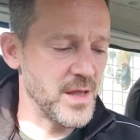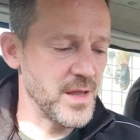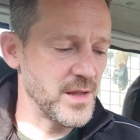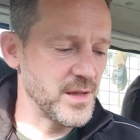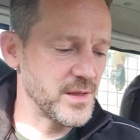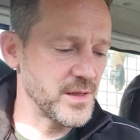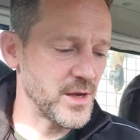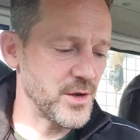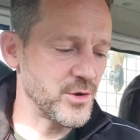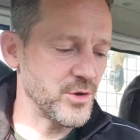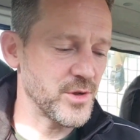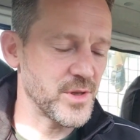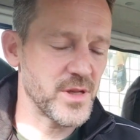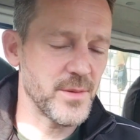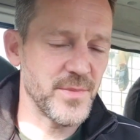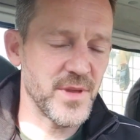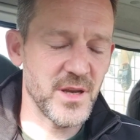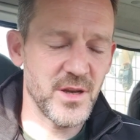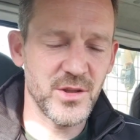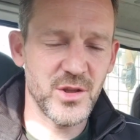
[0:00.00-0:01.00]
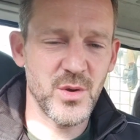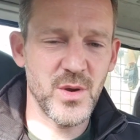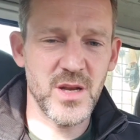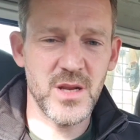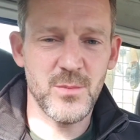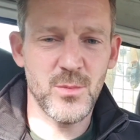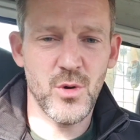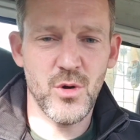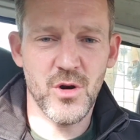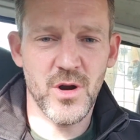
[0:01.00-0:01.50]
So not something I do
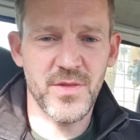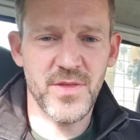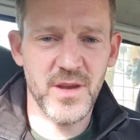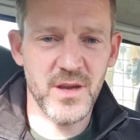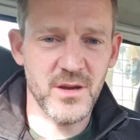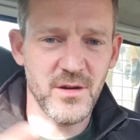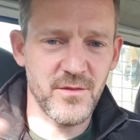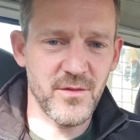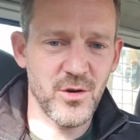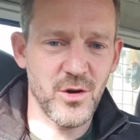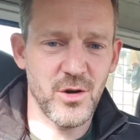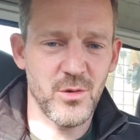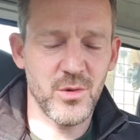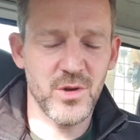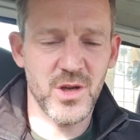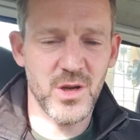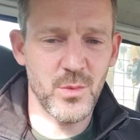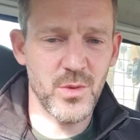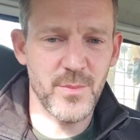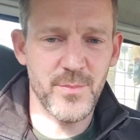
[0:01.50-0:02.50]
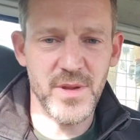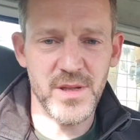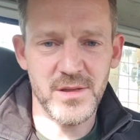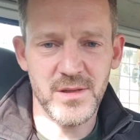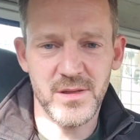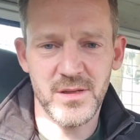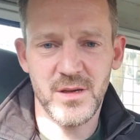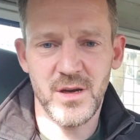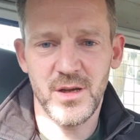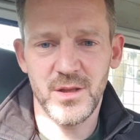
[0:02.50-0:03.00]
anymore. I think I've got, you know, the
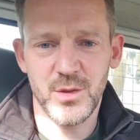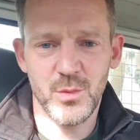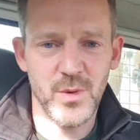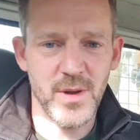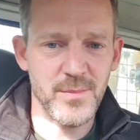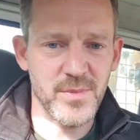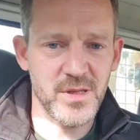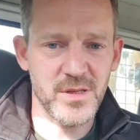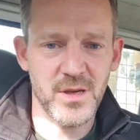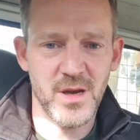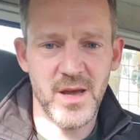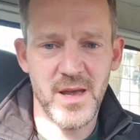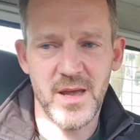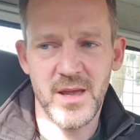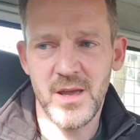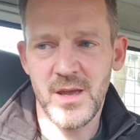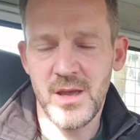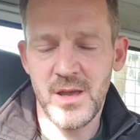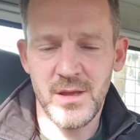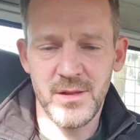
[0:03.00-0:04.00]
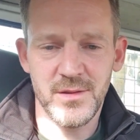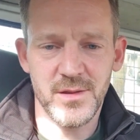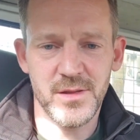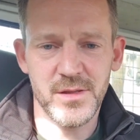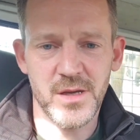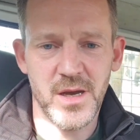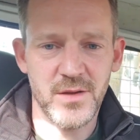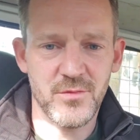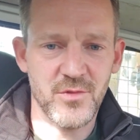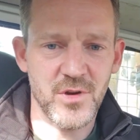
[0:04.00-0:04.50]
business card, the website, the
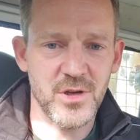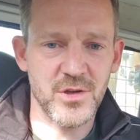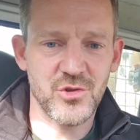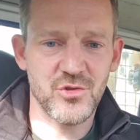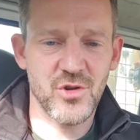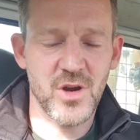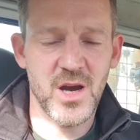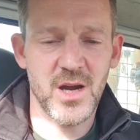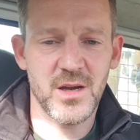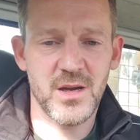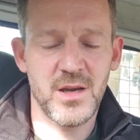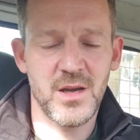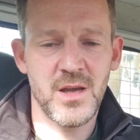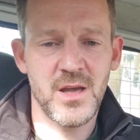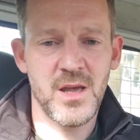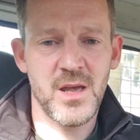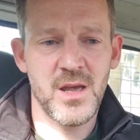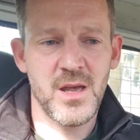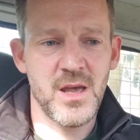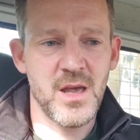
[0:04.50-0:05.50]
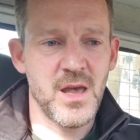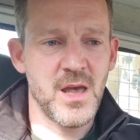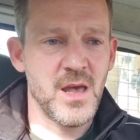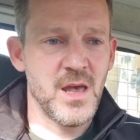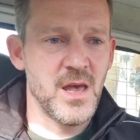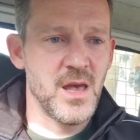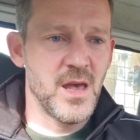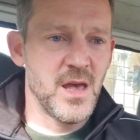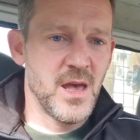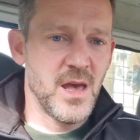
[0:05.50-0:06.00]
sign written truck,
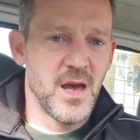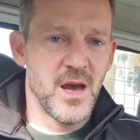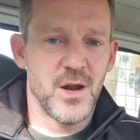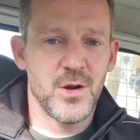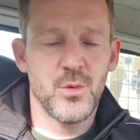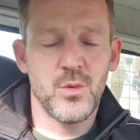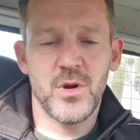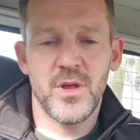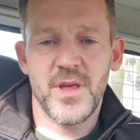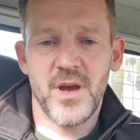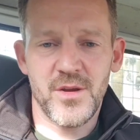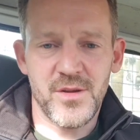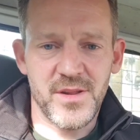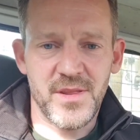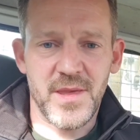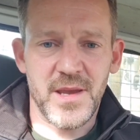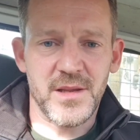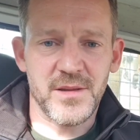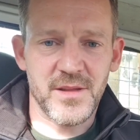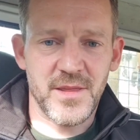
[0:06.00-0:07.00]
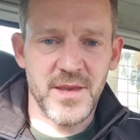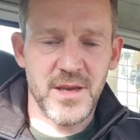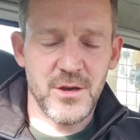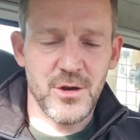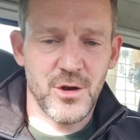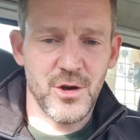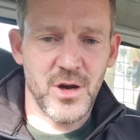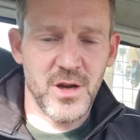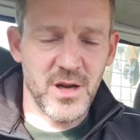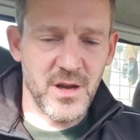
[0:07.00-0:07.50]
and all of those things. I think
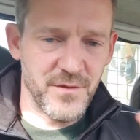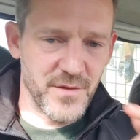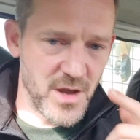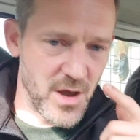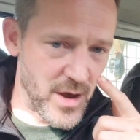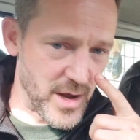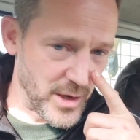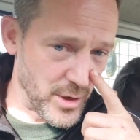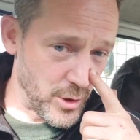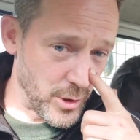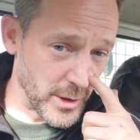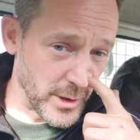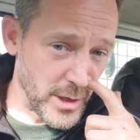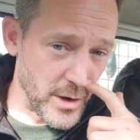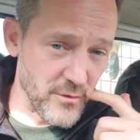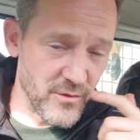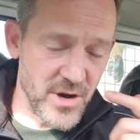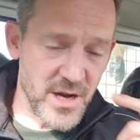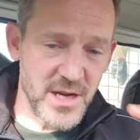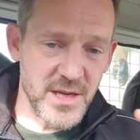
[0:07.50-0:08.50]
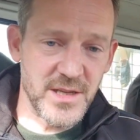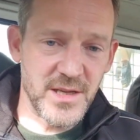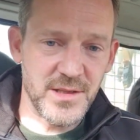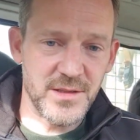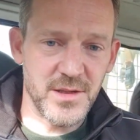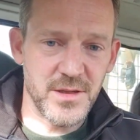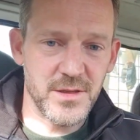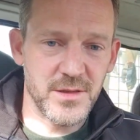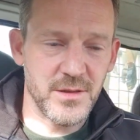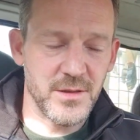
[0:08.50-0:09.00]
I've got enough going on. I don't really need
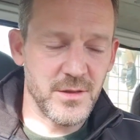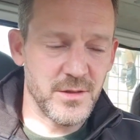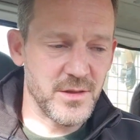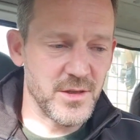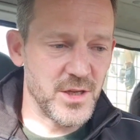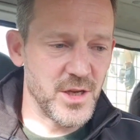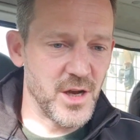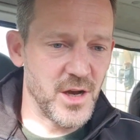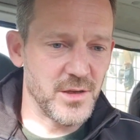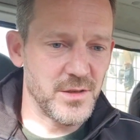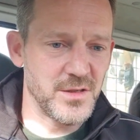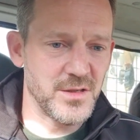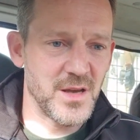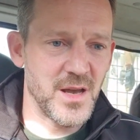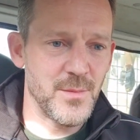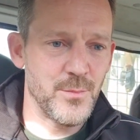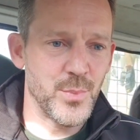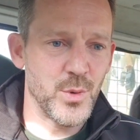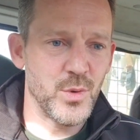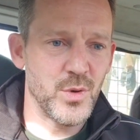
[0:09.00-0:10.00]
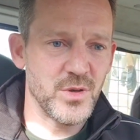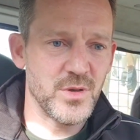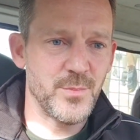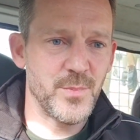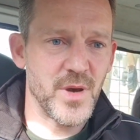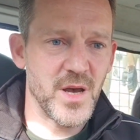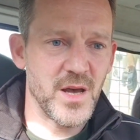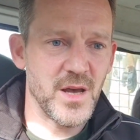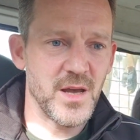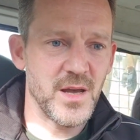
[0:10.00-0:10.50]
the yard sign board,
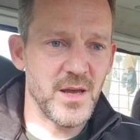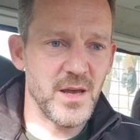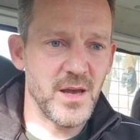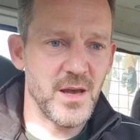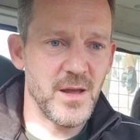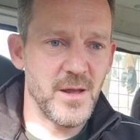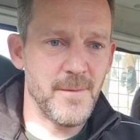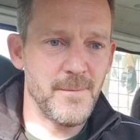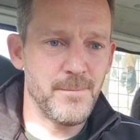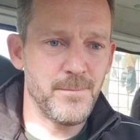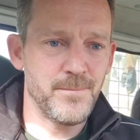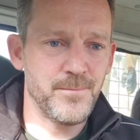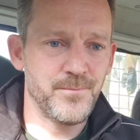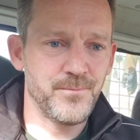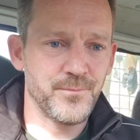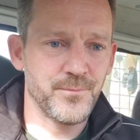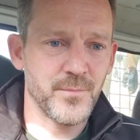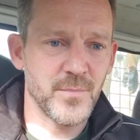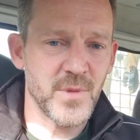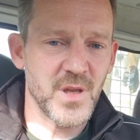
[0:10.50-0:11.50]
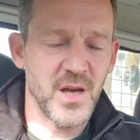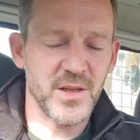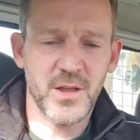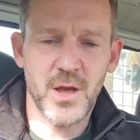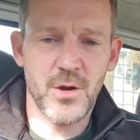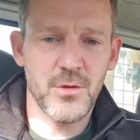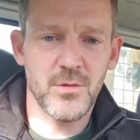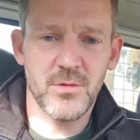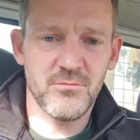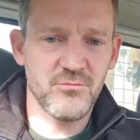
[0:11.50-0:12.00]
but I
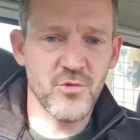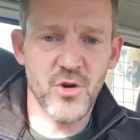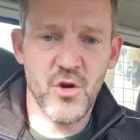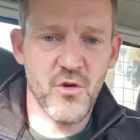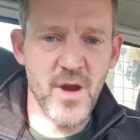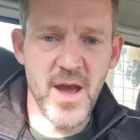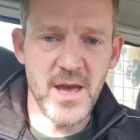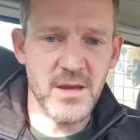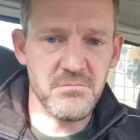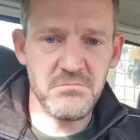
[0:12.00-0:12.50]
don't regret